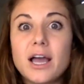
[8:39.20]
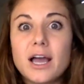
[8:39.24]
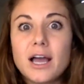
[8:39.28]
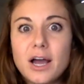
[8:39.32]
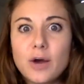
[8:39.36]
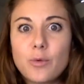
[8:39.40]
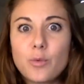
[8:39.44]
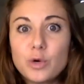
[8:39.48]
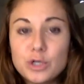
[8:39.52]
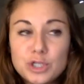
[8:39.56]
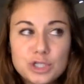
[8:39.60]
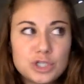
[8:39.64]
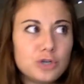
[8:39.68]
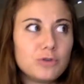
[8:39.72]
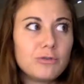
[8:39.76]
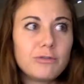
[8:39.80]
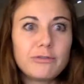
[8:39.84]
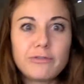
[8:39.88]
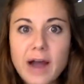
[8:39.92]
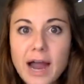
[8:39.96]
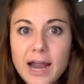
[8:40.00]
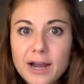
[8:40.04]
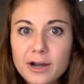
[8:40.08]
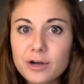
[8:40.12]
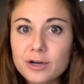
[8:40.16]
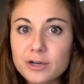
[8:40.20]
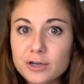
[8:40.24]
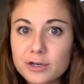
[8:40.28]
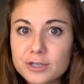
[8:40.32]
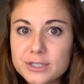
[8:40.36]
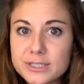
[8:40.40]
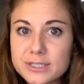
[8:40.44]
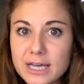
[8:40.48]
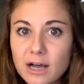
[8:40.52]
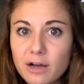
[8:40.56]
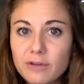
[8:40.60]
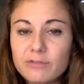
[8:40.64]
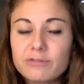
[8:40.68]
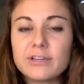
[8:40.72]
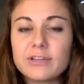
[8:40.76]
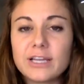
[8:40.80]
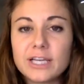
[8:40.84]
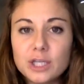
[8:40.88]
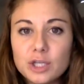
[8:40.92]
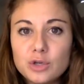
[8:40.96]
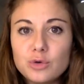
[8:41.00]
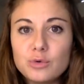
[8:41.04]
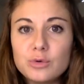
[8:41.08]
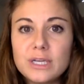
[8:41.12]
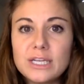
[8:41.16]
Would you fire yourself? Like,
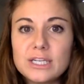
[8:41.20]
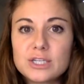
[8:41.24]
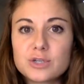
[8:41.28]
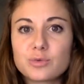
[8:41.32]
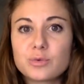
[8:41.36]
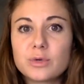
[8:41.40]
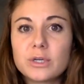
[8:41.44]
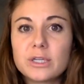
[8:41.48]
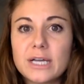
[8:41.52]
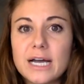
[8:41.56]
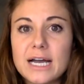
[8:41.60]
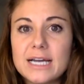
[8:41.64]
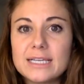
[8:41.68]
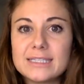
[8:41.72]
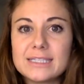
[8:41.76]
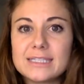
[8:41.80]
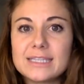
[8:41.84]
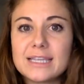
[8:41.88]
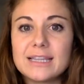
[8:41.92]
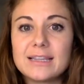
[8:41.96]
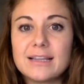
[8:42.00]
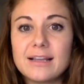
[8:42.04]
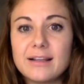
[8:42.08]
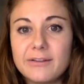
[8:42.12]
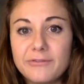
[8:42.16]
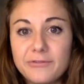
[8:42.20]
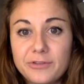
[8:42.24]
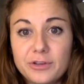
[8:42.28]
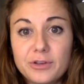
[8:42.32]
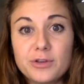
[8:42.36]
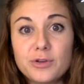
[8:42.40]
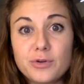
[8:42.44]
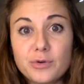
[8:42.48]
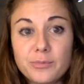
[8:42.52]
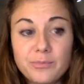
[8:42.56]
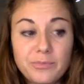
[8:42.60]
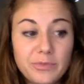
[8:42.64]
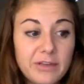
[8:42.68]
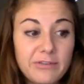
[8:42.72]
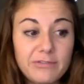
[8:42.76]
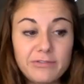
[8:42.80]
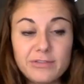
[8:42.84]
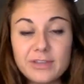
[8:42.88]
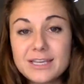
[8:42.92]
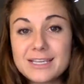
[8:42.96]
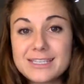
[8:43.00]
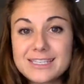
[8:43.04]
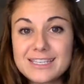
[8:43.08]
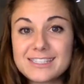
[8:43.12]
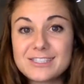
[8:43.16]
you need to realize that if
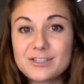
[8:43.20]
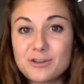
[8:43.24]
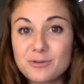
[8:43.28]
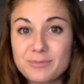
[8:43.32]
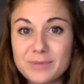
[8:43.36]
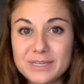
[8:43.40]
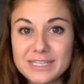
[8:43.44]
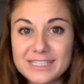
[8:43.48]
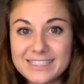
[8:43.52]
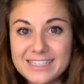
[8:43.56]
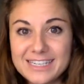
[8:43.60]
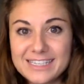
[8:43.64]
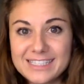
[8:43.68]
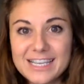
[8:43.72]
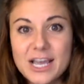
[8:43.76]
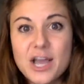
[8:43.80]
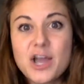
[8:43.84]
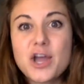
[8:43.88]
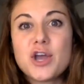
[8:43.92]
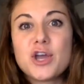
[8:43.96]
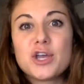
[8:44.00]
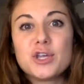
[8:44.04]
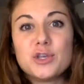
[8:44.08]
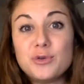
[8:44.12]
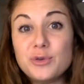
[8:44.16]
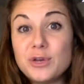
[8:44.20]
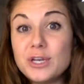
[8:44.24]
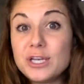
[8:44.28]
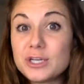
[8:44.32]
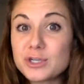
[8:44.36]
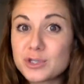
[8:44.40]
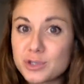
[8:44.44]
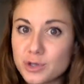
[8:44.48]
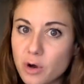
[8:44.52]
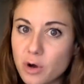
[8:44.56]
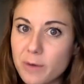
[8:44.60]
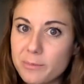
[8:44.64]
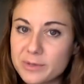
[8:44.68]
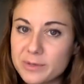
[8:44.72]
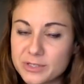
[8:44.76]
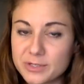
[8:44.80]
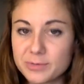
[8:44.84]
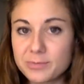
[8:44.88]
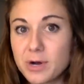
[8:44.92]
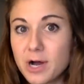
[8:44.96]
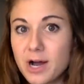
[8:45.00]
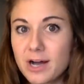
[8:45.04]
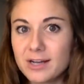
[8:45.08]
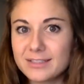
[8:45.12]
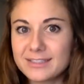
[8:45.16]
this is your business, you need to show up as a
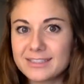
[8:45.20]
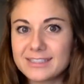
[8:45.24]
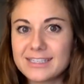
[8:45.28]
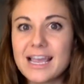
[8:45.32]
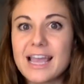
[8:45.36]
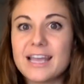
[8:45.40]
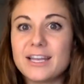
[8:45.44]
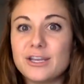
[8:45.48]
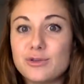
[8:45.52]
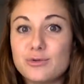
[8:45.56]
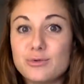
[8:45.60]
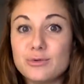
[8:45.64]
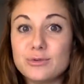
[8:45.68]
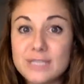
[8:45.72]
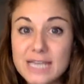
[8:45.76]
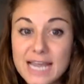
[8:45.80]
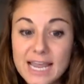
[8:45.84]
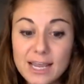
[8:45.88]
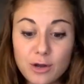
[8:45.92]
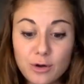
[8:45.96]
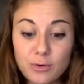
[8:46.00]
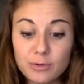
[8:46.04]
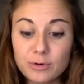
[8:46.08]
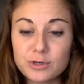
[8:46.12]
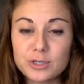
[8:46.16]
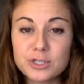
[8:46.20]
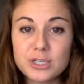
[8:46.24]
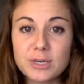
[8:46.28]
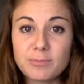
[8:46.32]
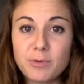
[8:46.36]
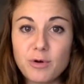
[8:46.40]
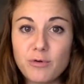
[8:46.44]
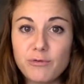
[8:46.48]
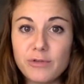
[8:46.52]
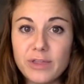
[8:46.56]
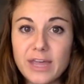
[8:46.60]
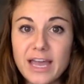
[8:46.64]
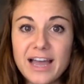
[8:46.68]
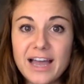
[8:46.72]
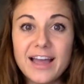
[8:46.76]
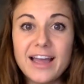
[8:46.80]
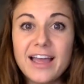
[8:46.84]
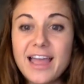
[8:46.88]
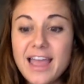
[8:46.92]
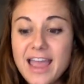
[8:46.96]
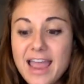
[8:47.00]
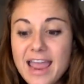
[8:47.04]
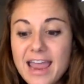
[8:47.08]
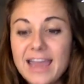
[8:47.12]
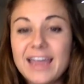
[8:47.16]
boss, and you take ownership over that.
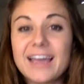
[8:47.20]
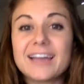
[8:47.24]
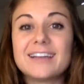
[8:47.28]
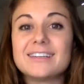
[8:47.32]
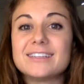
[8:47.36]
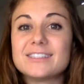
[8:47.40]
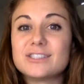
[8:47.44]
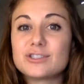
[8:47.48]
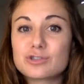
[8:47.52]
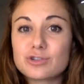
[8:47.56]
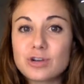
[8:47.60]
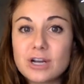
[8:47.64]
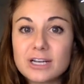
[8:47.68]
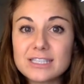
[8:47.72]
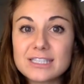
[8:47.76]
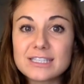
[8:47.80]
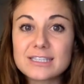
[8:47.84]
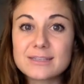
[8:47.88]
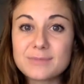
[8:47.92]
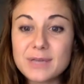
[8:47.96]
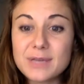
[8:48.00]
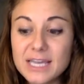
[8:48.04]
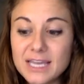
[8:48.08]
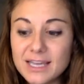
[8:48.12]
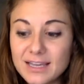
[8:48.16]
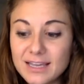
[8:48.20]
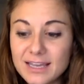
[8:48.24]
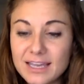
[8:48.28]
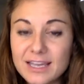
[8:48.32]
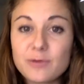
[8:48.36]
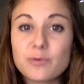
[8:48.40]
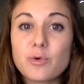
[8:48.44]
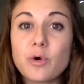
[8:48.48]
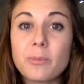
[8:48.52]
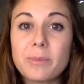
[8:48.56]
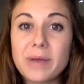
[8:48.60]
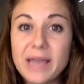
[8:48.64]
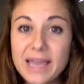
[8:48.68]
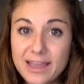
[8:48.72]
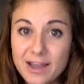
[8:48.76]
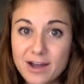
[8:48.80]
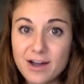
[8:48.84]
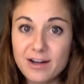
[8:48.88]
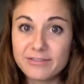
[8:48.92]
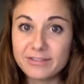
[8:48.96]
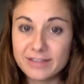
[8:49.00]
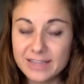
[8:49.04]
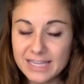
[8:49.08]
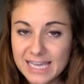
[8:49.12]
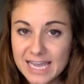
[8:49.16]
And trust me, it will pay
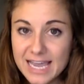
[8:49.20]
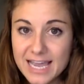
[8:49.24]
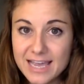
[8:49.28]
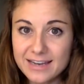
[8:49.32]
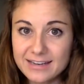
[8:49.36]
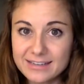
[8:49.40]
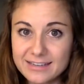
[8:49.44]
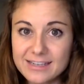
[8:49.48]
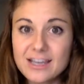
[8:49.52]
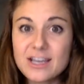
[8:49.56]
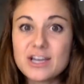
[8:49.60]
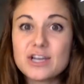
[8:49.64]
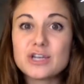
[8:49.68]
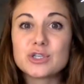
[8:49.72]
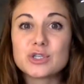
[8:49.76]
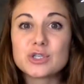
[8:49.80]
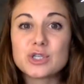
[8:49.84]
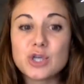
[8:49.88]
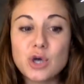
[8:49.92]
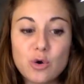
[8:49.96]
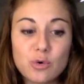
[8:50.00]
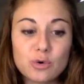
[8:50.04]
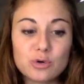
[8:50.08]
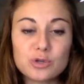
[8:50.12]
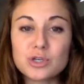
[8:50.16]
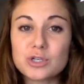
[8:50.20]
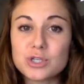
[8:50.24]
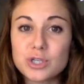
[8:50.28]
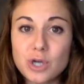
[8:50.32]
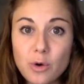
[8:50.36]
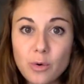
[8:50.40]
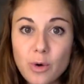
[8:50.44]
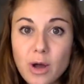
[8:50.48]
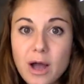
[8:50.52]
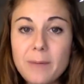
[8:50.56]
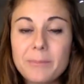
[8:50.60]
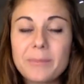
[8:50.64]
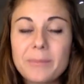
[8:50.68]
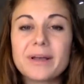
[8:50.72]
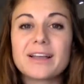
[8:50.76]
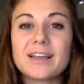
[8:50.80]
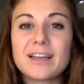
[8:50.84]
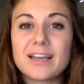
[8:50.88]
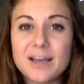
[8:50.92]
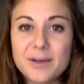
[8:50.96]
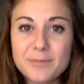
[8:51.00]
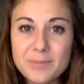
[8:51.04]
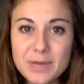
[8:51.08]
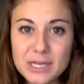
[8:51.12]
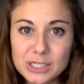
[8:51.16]
off in the end. So show up,
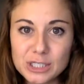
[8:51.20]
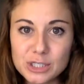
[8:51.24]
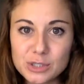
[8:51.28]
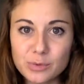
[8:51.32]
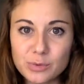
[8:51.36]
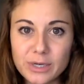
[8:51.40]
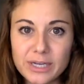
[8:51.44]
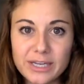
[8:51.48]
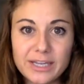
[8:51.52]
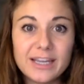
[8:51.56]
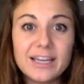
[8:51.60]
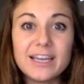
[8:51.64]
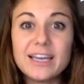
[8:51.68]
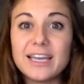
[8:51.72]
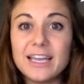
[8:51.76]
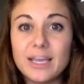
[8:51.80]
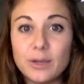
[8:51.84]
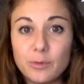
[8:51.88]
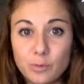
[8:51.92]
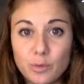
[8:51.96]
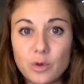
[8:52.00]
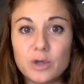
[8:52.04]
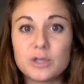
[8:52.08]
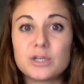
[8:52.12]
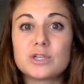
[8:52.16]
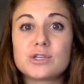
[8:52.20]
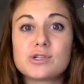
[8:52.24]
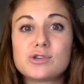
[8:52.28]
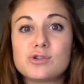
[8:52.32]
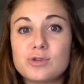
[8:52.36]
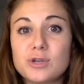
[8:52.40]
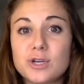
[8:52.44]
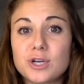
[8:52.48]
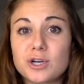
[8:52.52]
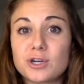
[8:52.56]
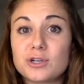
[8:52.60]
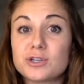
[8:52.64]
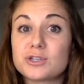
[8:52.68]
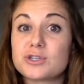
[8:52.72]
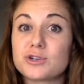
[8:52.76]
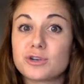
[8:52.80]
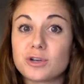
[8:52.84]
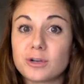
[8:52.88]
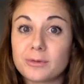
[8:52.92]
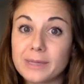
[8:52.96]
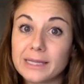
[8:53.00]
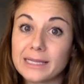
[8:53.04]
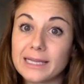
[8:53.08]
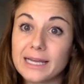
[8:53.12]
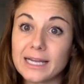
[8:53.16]
commit to it. In 1 to 2 years, you're
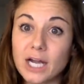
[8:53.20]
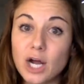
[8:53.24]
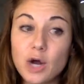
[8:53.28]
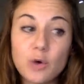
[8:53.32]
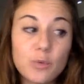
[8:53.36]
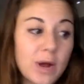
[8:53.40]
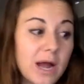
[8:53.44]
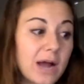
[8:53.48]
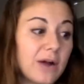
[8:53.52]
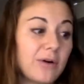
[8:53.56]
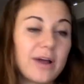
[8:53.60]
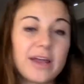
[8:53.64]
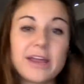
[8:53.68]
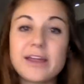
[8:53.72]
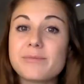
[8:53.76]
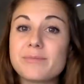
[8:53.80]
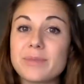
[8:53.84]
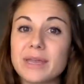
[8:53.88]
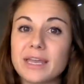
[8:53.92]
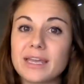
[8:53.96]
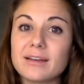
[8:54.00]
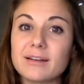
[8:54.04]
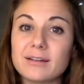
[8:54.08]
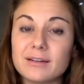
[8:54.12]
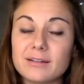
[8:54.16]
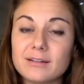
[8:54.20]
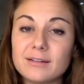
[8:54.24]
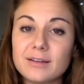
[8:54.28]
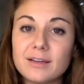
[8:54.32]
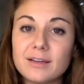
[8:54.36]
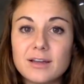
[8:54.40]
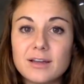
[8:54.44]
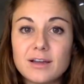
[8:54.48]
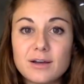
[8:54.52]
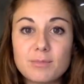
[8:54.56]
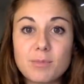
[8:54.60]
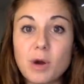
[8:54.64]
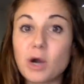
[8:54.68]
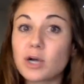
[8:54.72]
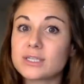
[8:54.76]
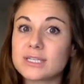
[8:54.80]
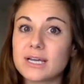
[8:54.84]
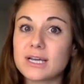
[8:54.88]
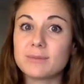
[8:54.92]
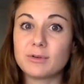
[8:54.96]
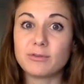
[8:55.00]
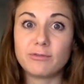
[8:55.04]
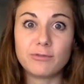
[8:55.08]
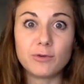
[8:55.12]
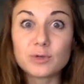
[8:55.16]
going to be like, oh, wow, I am making a
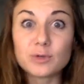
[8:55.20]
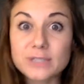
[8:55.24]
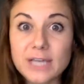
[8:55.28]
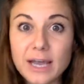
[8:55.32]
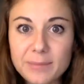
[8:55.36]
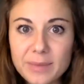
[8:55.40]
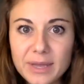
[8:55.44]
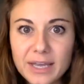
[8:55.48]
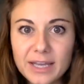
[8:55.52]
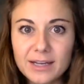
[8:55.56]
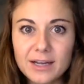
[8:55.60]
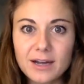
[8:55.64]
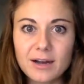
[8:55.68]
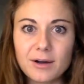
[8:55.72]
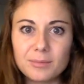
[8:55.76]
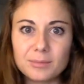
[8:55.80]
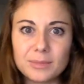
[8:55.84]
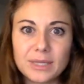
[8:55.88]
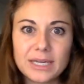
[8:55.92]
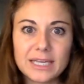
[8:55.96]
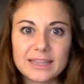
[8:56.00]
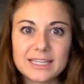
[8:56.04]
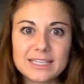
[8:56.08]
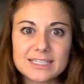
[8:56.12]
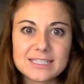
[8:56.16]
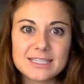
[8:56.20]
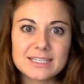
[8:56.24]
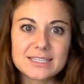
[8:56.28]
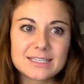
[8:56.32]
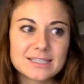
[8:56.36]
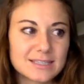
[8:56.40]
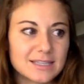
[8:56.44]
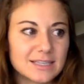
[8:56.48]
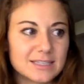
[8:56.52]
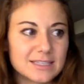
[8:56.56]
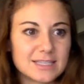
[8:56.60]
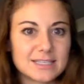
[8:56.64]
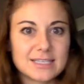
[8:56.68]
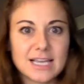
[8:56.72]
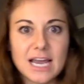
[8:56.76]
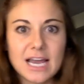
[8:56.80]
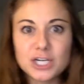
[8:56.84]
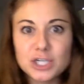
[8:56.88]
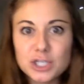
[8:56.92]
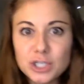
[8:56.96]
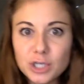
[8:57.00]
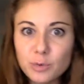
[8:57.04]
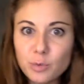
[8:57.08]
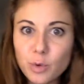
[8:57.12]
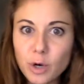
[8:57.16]
part-time to full-time income. Like this is
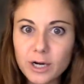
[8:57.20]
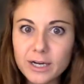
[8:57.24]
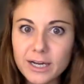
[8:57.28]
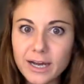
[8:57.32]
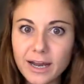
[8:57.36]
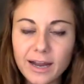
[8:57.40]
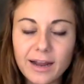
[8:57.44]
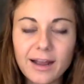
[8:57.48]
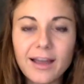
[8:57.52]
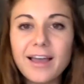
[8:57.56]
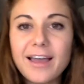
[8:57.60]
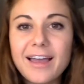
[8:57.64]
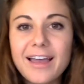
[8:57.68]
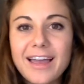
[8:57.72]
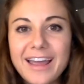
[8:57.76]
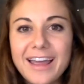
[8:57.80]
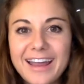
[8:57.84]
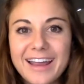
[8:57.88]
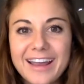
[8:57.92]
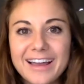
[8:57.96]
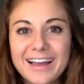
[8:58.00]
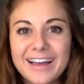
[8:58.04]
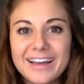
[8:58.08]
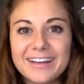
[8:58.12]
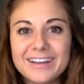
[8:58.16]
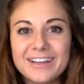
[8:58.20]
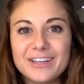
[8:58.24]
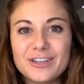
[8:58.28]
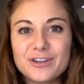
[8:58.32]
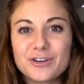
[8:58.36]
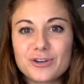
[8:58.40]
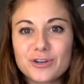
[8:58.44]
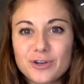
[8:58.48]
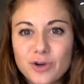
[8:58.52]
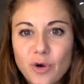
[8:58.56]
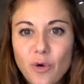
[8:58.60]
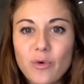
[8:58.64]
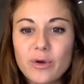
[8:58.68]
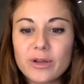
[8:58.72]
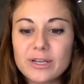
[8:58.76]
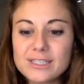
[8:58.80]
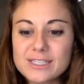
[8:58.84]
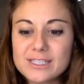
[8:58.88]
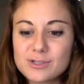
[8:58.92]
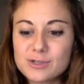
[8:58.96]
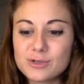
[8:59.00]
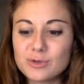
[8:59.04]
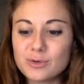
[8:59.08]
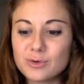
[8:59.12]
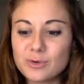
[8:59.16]
actually working. And you're going
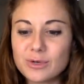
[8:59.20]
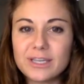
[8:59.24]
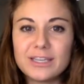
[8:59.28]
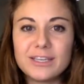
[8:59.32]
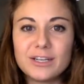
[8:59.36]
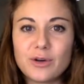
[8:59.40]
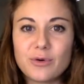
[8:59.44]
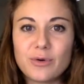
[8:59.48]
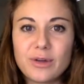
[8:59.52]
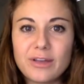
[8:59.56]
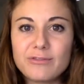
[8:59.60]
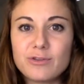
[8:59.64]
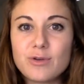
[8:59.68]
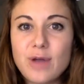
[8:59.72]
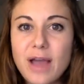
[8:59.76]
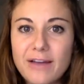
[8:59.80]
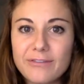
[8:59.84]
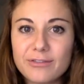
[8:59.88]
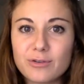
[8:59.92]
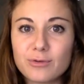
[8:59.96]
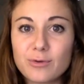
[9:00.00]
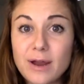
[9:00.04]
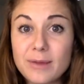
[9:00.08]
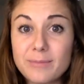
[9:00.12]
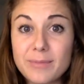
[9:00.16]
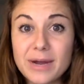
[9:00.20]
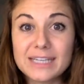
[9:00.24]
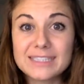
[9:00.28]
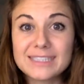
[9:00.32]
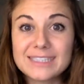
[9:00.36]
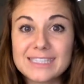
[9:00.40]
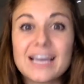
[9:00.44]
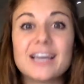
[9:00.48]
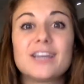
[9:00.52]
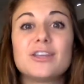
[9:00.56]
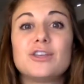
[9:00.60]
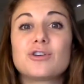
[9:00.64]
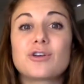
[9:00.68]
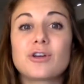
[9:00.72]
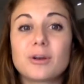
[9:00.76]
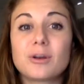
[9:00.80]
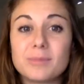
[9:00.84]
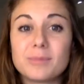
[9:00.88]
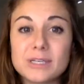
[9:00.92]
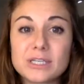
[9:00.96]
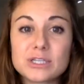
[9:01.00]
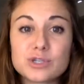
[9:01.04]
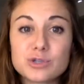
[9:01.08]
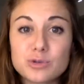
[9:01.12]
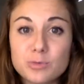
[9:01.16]
to, if you have the right mindset, you're going to
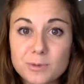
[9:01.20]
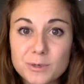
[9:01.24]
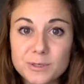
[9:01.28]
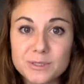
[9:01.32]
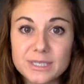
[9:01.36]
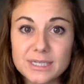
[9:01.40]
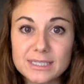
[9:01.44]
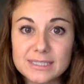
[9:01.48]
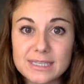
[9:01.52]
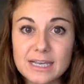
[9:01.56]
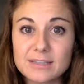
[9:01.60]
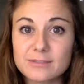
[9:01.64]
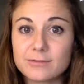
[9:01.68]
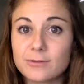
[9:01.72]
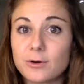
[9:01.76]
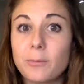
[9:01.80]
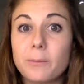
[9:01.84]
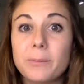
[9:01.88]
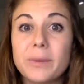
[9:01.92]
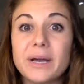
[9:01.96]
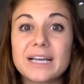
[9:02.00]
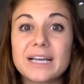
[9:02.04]
be super successful. But